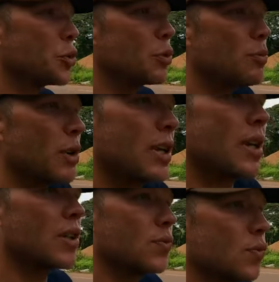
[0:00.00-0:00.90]
it could be made
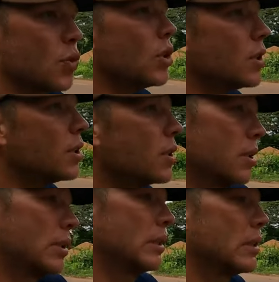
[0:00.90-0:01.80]
out of wood,
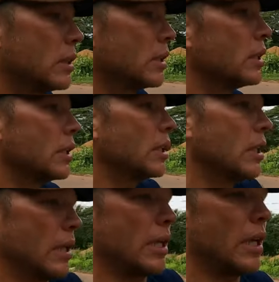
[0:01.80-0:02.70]

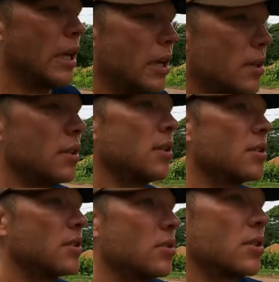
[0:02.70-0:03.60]
and
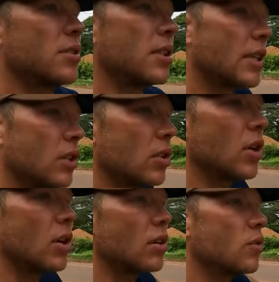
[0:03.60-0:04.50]
it's just like a
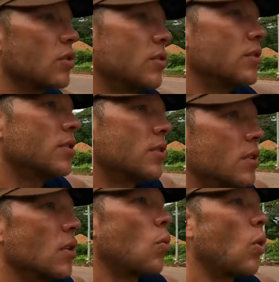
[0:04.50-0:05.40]
long,
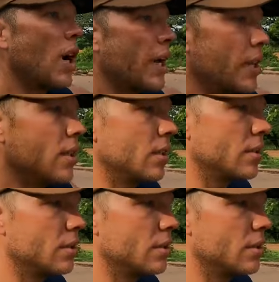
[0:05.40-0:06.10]
wide